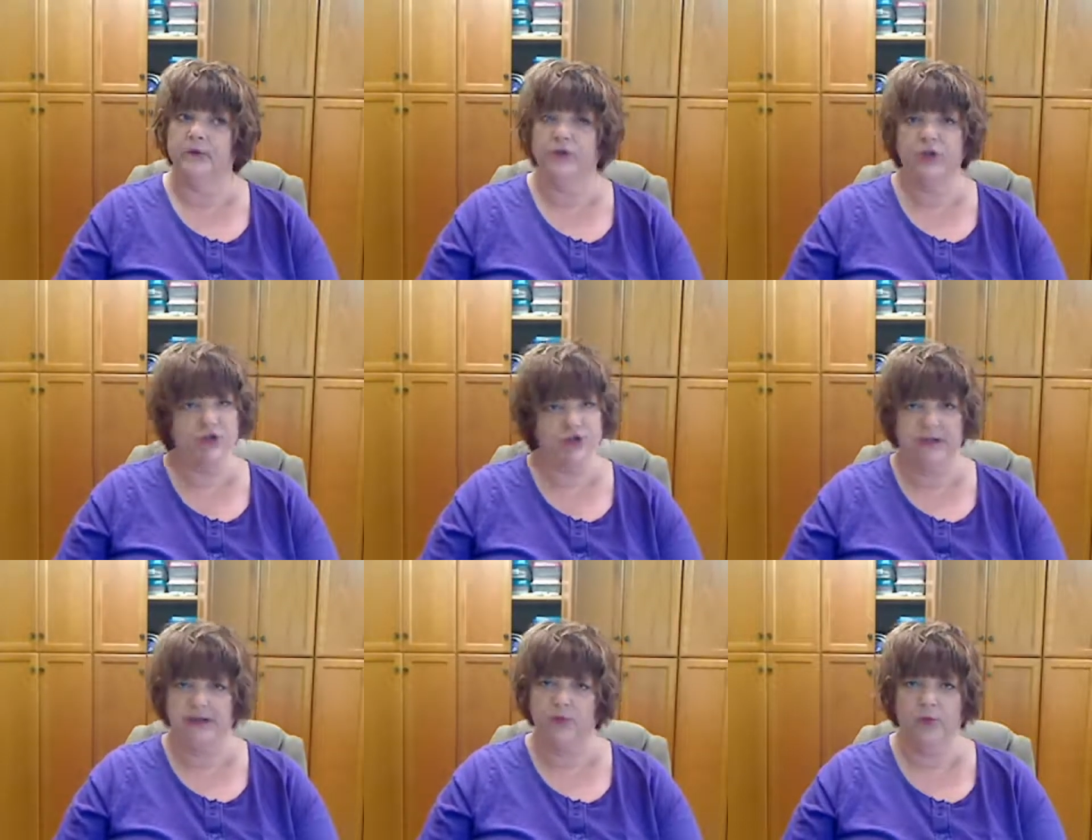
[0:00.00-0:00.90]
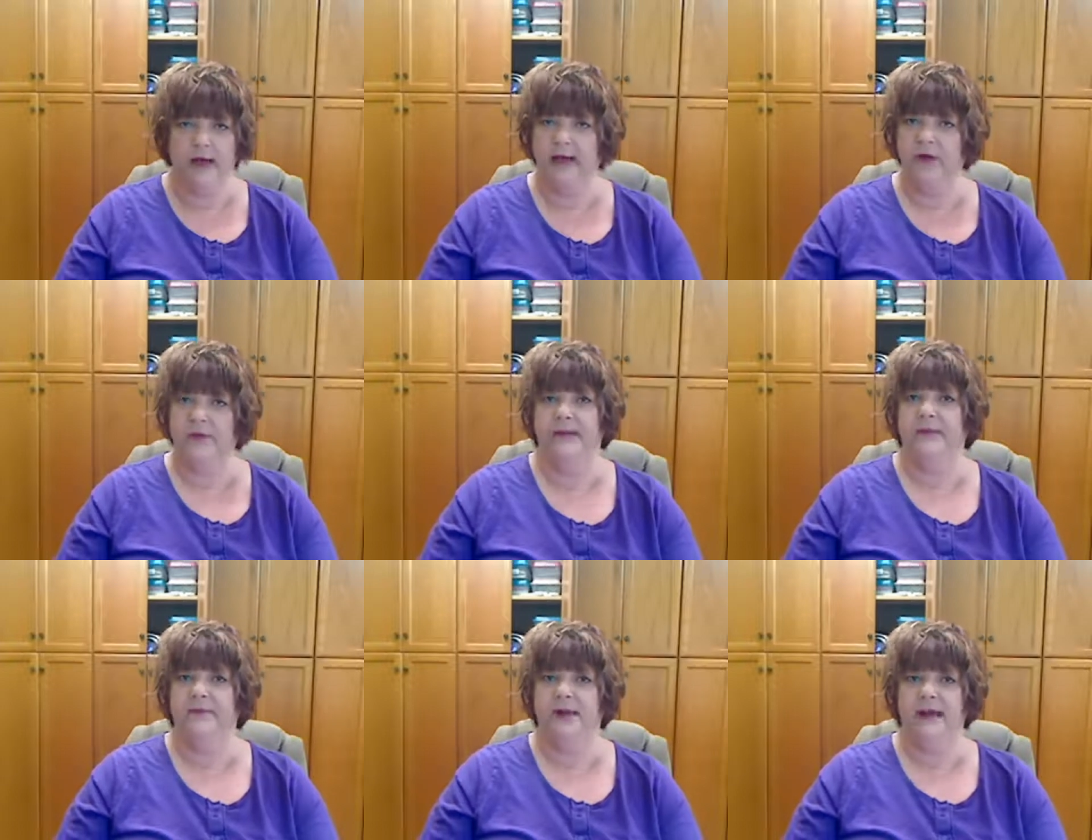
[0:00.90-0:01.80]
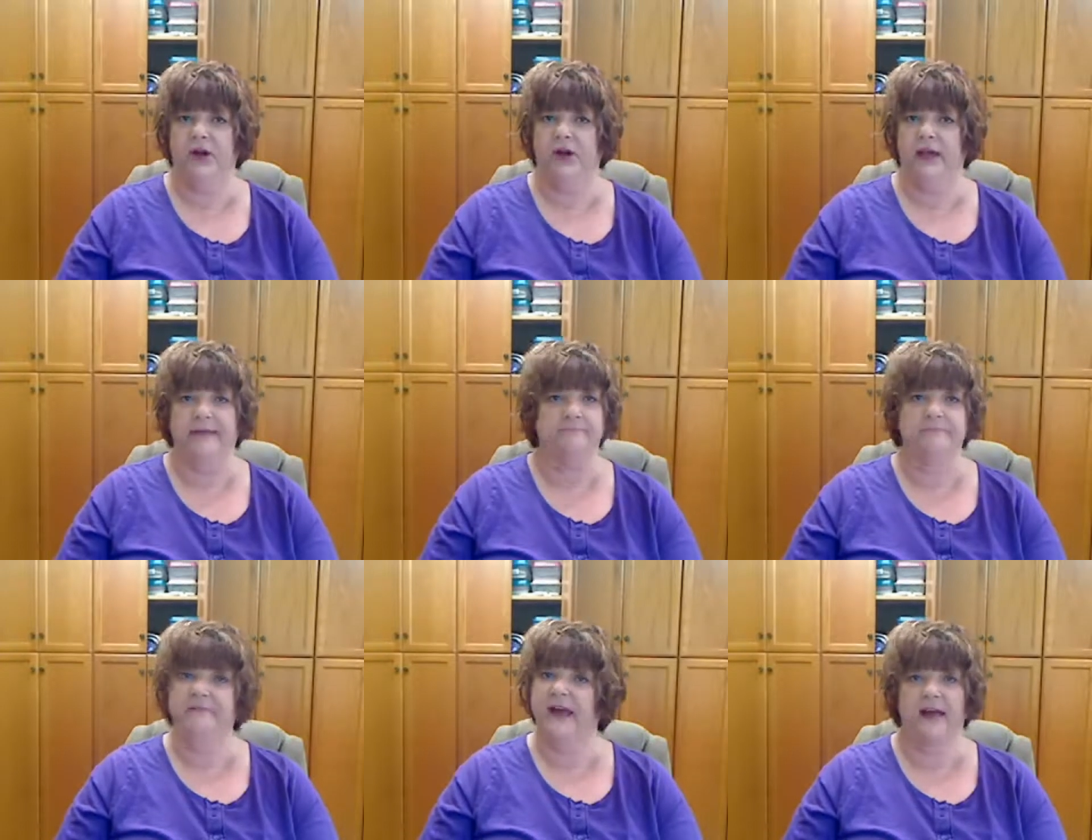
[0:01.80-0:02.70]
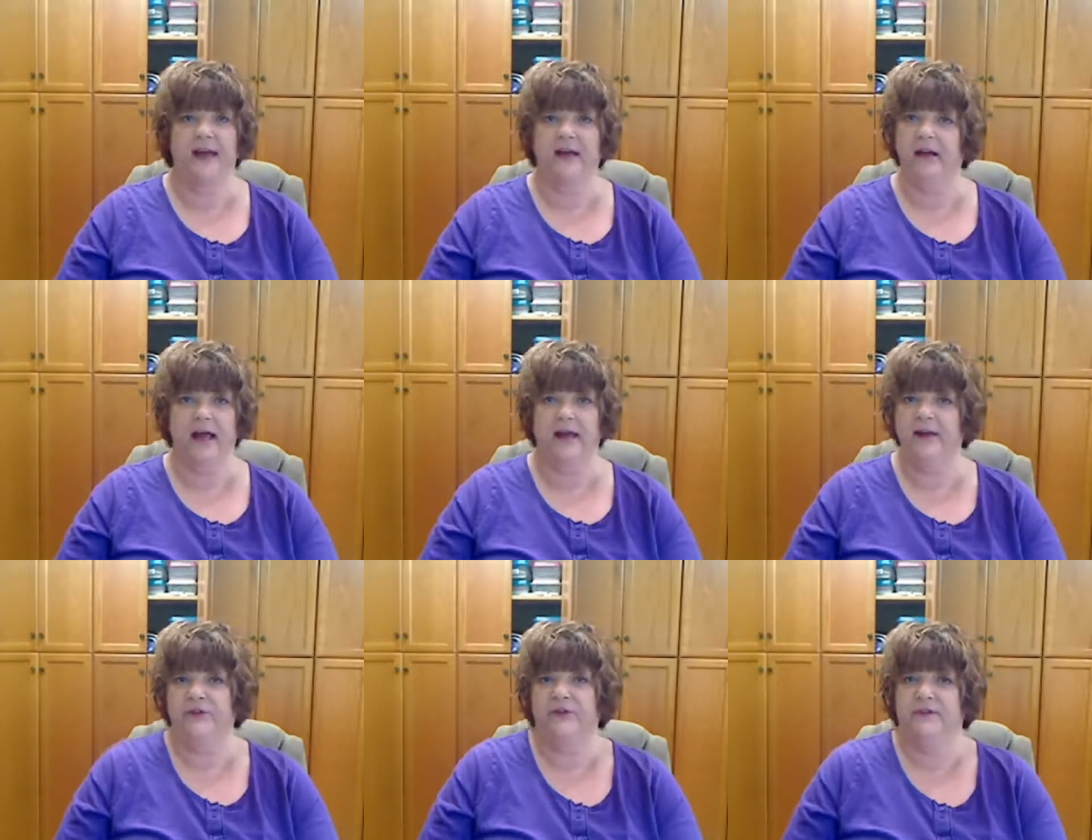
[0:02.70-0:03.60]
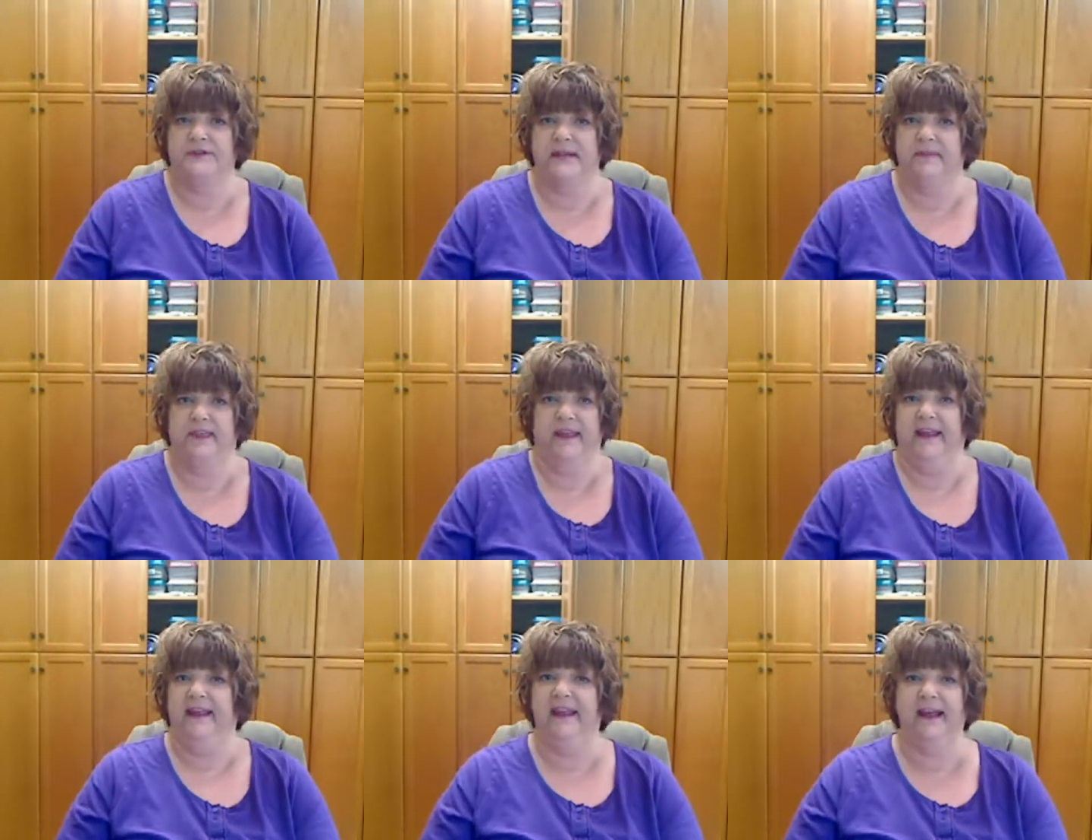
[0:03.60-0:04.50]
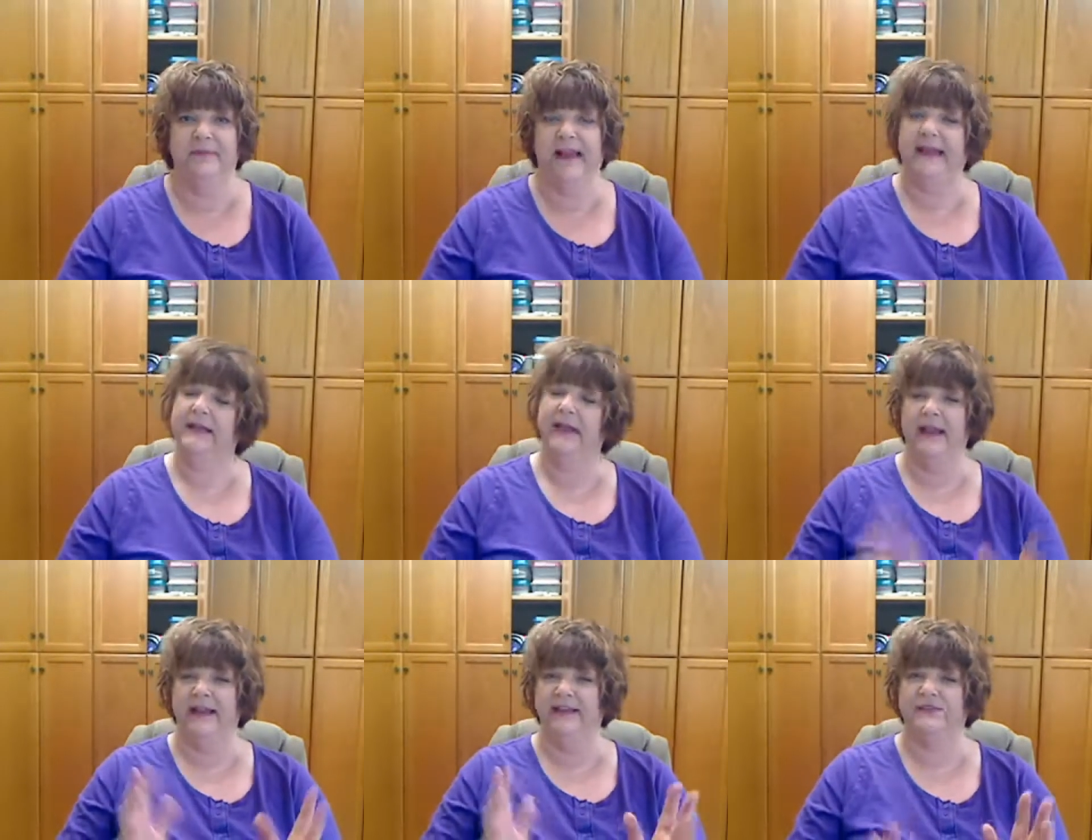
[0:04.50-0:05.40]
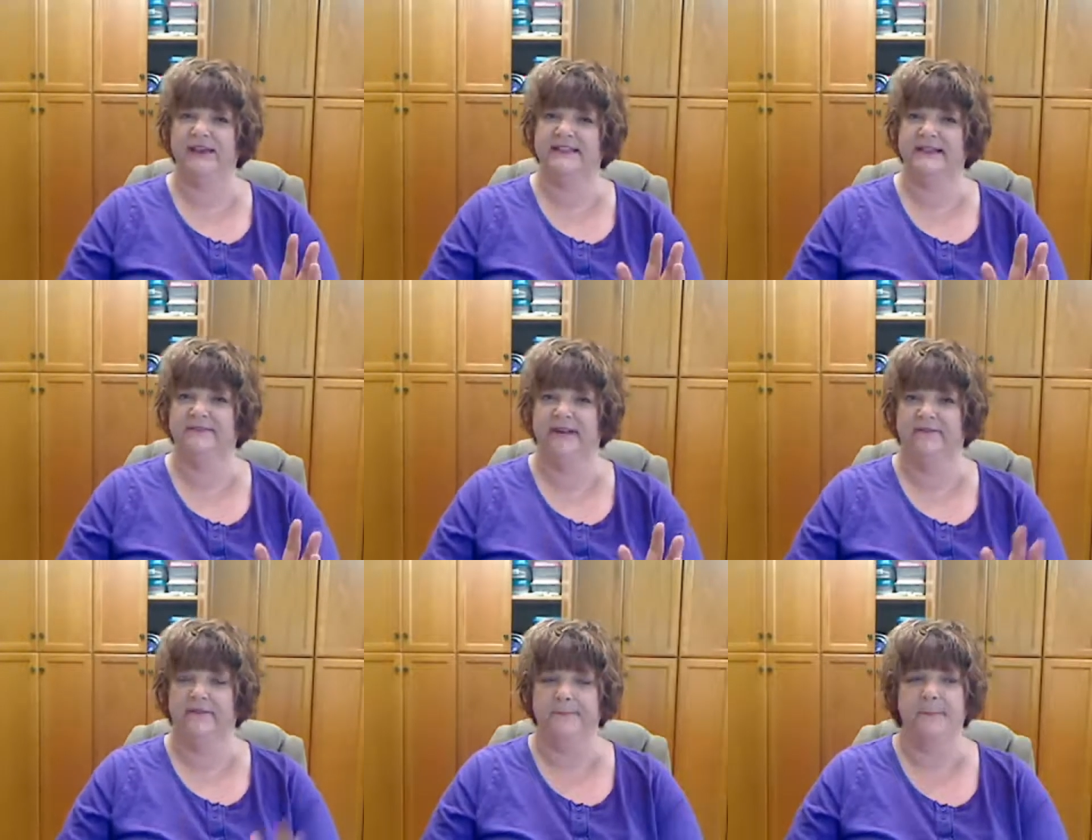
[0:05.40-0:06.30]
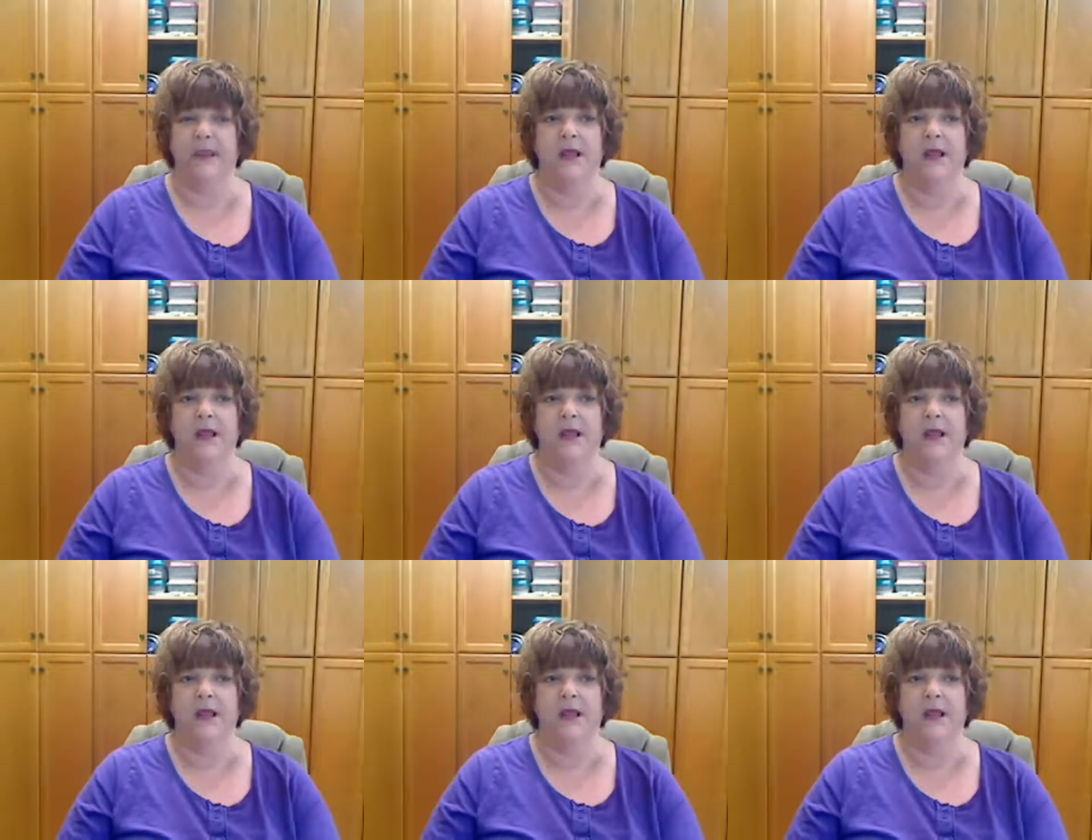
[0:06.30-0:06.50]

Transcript: usually when I go in to get my hair cut, I don't do the same thing. I'm like, yeah, let's try something different.